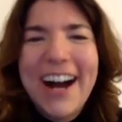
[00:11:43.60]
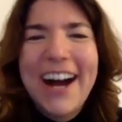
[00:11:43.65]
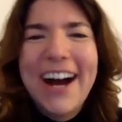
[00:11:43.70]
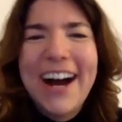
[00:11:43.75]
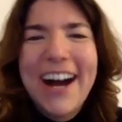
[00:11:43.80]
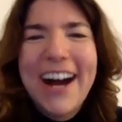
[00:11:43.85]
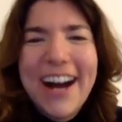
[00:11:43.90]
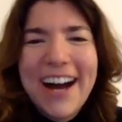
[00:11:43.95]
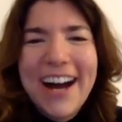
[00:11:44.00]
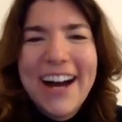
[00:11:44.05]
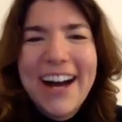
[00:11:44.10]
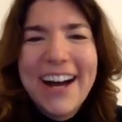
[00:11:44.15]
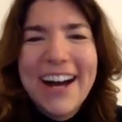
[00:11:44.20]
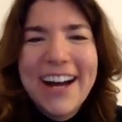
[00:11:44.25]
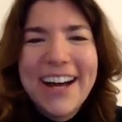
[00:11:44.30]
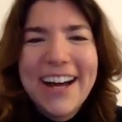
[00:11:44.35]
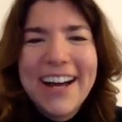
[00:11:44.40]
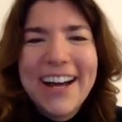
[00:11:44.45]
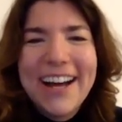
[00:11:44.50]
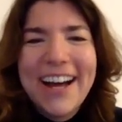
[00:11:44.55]

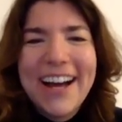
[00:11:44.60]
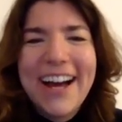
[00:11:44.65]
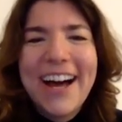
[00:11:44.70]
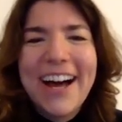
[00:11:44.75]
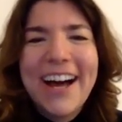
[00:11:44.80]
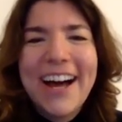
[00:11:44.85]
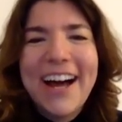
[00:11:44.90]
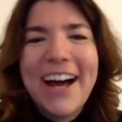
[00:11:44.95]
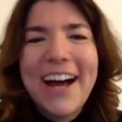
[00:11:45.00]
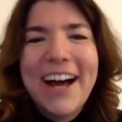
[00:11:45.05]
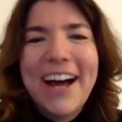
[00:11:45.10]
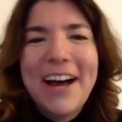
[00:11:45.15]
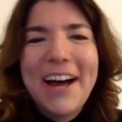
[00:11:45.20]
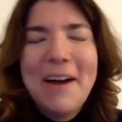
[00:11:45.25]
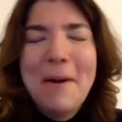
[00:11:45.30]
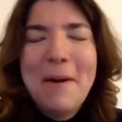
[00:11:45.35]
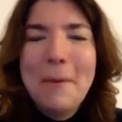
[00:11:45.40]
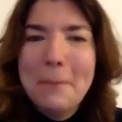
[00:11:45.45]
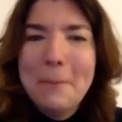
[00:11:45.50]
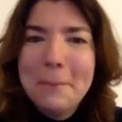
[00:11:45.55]

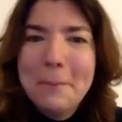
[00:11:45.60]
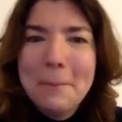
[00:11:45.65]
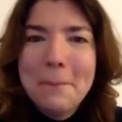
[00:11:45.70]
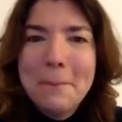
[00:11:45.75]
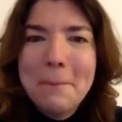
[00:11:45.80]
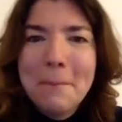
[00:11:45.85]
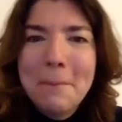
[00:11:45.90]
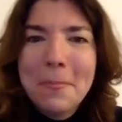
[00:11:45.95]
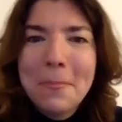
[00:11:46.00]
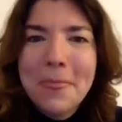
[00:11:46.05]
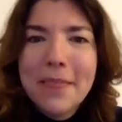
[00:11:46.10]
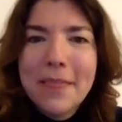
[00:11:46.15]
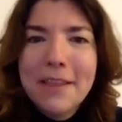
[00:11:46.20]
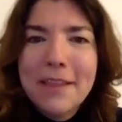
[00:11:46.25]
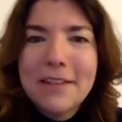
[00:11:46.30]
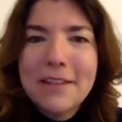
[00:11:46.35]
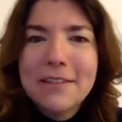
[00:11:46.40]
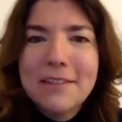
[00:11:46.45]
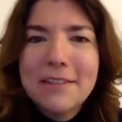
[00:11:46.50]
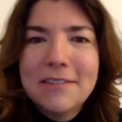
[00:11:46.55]

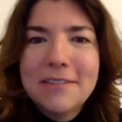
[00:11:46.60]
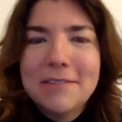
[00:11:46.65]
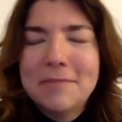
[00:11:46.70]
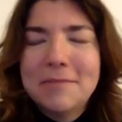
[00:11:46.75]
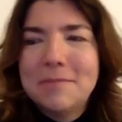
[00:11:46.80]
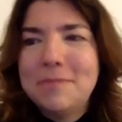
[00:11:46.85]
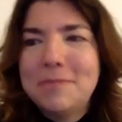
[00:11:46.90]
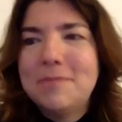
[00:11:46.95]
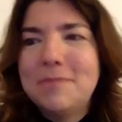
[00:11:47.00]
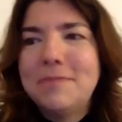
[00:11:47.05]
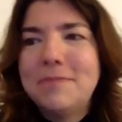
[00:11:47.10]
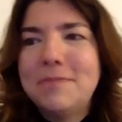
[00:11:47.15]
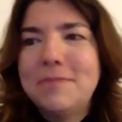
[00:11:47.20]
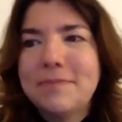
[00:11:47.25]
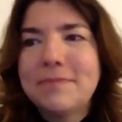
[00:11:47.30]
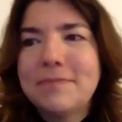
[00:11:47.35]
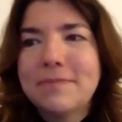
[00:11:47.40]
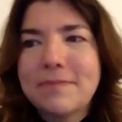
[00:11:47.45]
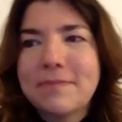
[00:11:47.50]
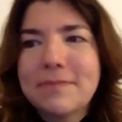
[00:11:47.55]

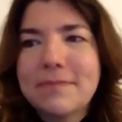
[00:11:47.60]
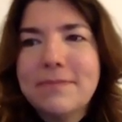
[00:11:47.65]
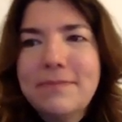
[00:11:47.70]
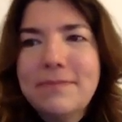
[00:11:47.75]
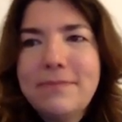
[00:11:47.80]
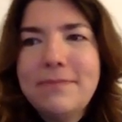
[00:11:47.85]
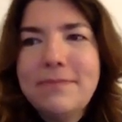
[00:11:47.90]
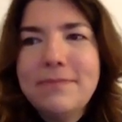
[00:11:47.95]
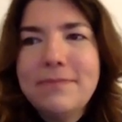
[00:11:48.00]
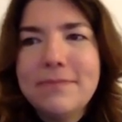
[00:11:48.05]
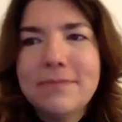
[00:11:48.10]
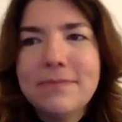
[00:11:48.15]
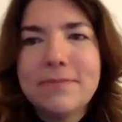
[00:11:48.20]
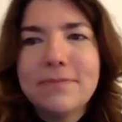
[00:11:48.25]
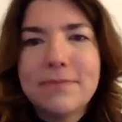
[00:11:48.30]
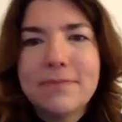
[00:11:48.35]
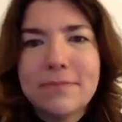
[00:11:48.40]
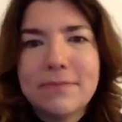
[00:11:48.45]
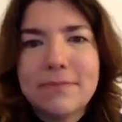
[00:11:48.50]
This person isn't speaking.